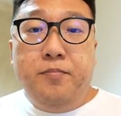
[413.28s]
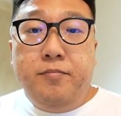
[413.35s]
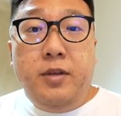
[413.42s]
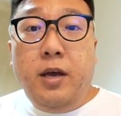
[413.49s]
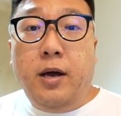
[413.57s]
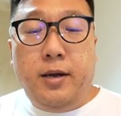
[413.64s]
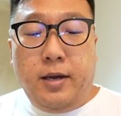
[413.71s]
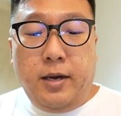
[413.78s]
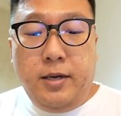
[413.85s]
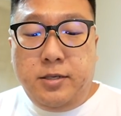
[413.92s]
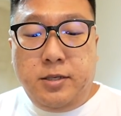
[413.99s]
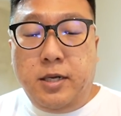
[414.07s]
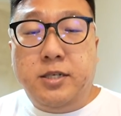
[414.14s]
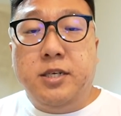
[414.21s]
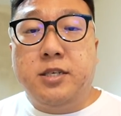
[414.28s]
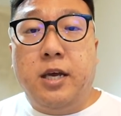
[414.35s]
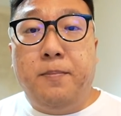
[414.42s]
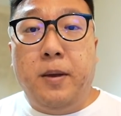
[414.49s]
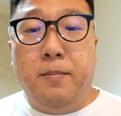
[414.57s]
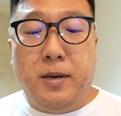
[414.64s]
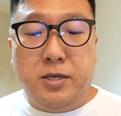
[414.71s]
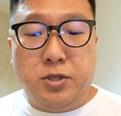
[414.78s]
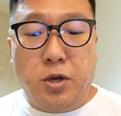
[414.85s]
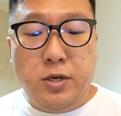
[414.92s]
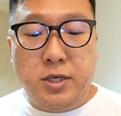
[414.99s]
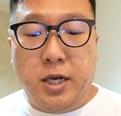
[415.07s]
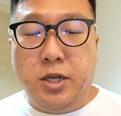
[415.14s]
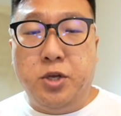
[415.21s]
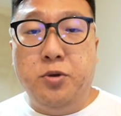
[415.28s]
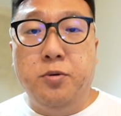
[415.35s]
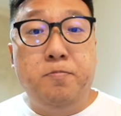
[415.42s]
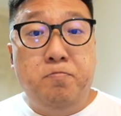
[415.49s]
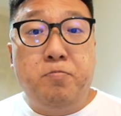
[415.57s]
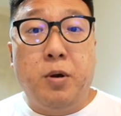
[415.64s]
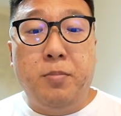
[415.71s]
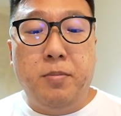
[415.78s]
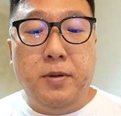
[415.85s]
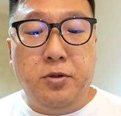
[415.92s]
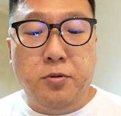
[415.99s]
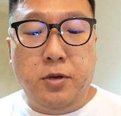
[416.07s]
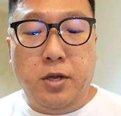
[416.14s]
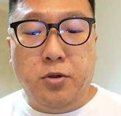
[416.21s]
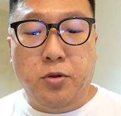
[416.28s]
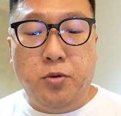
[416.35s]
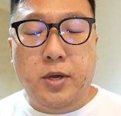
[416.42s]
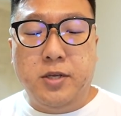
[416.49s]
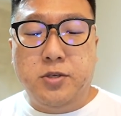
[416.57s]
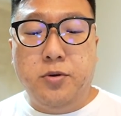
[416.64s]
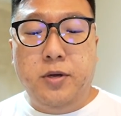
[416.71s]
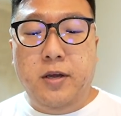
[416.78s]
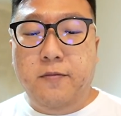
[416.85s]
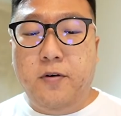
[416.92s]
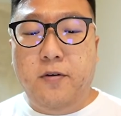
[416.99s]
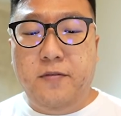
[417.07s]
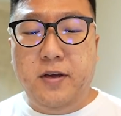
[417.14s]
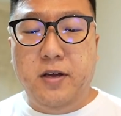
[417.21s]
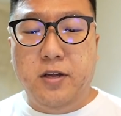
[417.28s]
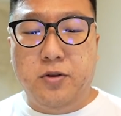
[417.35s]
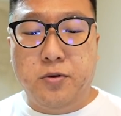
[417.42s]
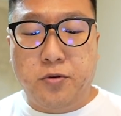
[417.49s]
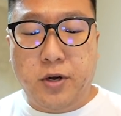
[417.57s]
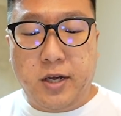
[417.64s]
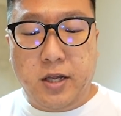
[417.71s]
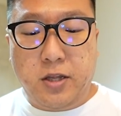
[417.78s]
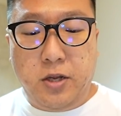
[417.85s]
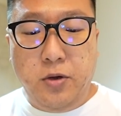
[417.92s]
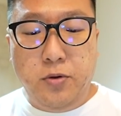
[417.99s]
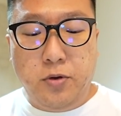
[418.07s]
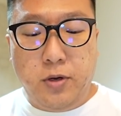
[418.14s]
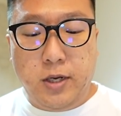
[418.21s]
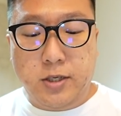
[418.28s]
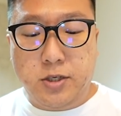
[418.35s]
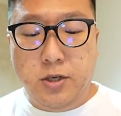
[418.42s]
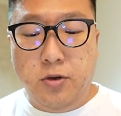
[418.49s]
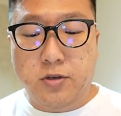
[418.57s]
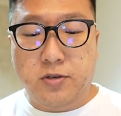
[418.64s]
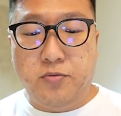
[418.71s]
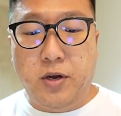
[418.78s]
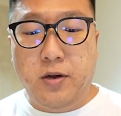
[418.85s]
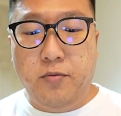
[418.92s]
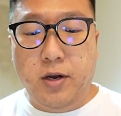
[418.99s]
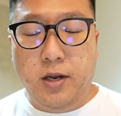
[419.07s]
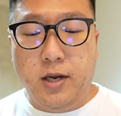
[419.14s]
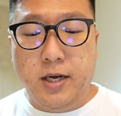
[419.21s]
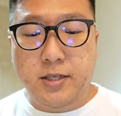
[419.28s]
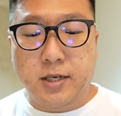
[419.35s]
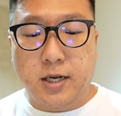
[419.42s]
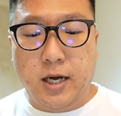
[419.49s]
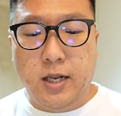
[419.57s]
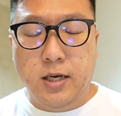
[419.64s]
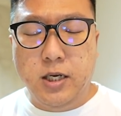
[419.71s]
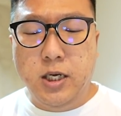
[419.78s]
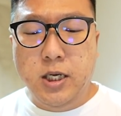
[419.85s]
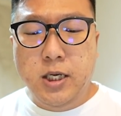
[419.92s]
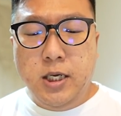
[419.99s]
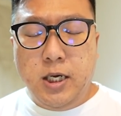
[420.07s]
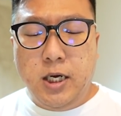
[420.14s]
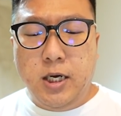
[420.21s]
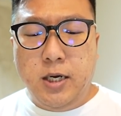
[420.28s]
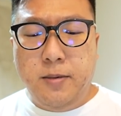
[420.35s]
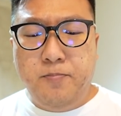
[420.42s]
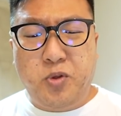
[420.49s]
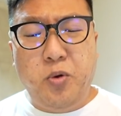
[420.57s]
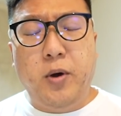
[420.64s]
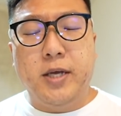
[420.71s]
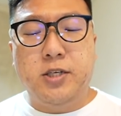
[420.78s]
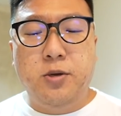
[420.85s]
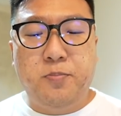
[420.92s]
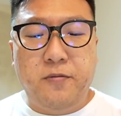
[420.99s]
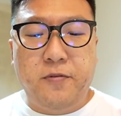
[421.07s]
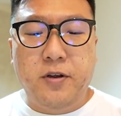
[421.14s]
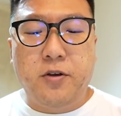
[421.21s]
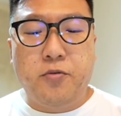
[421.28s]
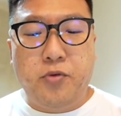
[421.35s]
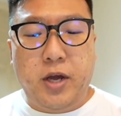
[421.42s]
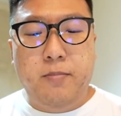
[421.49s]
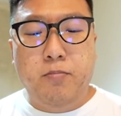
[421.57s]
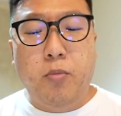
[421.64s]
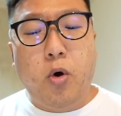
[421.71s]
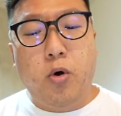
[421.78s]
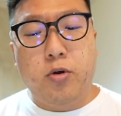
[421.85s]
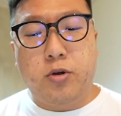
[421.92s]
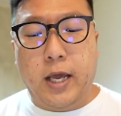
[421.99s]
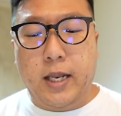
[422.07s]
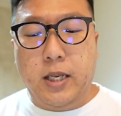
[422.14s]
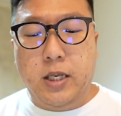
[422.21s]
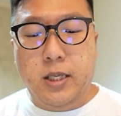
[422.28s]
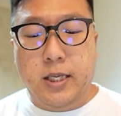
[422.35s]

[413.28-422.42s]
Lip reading: yeah, I just keep it in my storage until probably today to do it. So evolving into Cricket Tune, though, it actually looks really nice, the color, though I still prefer the red more than